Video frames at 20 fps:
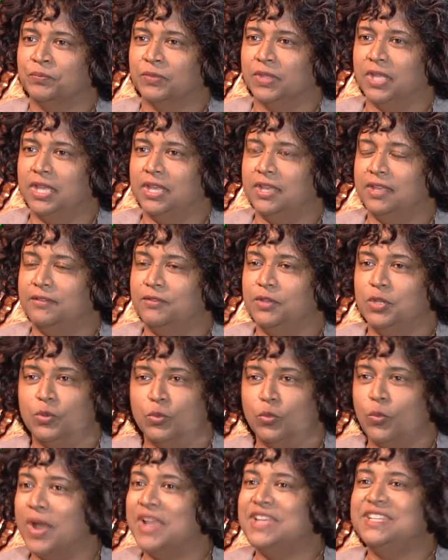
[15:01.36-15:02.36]
if you don't,
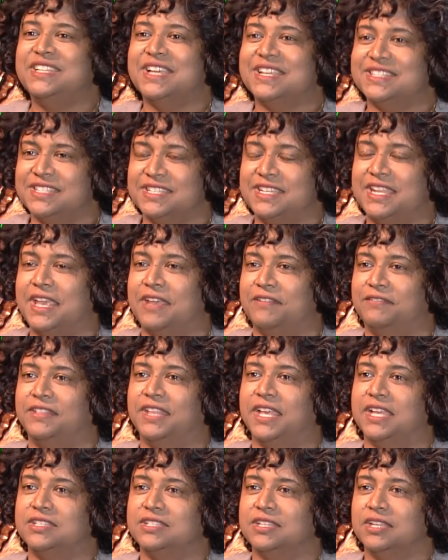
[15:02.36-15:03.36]
one doesn't have
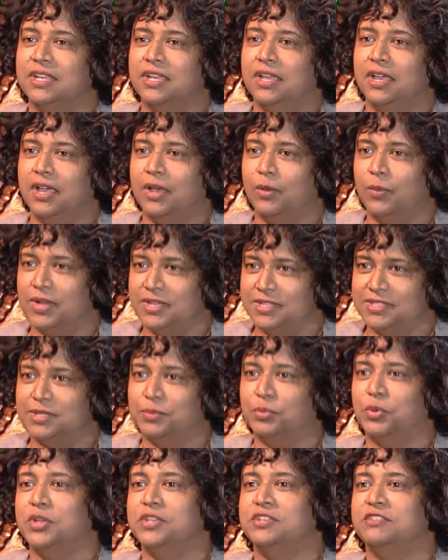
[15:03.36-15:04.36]
that, what is the
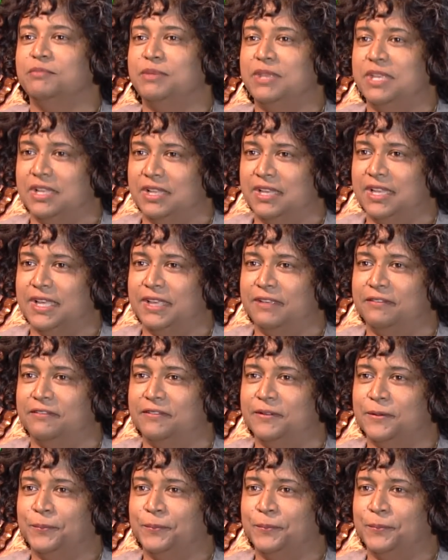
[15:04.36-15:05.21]
point of being alive?